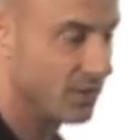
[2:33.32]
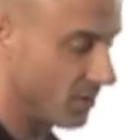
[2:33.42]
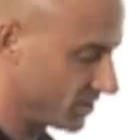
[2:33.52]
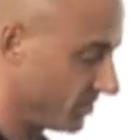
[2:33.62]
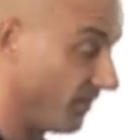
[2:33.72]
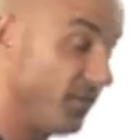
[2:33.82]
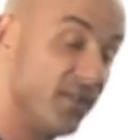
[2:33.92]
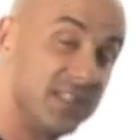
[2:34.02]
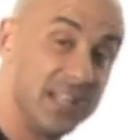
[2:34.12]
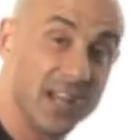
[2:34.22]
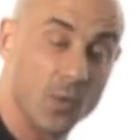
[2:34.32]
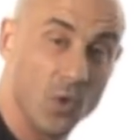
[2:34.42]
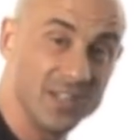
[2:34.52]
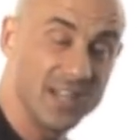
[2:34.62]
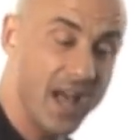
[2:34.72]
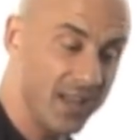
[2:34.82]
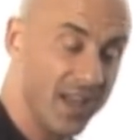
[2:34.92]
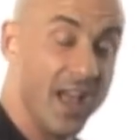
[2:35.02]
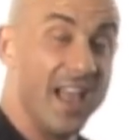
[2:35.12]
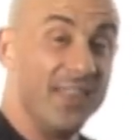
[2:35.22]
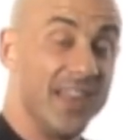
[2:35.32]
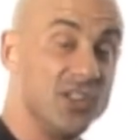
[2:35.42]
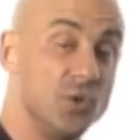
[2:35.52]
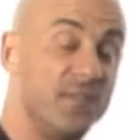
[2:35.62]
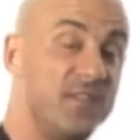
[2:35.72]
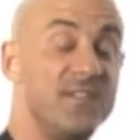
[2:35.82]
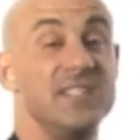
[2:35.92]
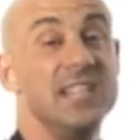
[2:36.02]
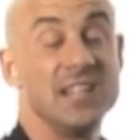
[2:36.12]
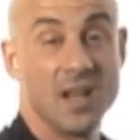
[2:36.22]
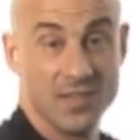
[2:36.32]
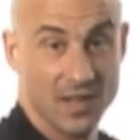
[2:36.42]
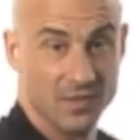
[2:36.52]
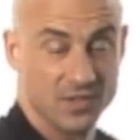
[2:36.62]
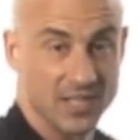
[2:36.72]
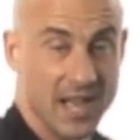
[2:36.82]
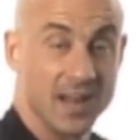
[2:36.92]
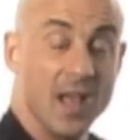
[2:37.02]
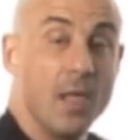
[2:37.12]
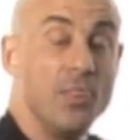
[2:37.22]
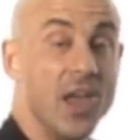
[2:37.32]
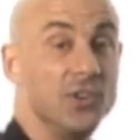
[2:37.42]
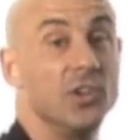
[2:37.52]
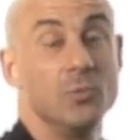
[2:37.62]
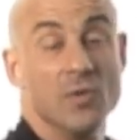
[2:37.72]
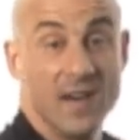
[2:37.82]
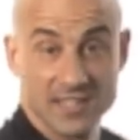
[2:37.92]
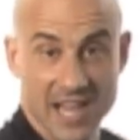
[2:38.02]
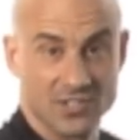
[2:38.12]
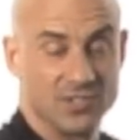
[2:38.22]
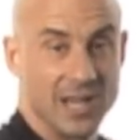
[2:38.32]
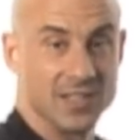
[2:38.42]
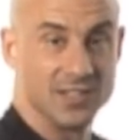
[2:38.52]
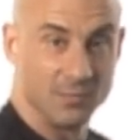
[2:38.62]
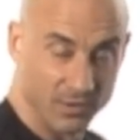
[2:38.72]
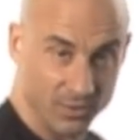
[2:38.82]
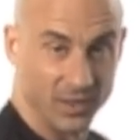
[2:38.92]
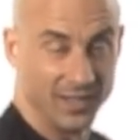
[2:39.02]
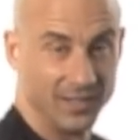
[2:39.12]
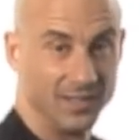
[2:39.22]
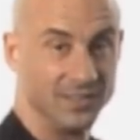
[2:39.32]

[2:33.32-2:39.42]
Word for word: with those. Do 15 on one side, then do 15 on the other side. Then you're gonna move on to exercise number three.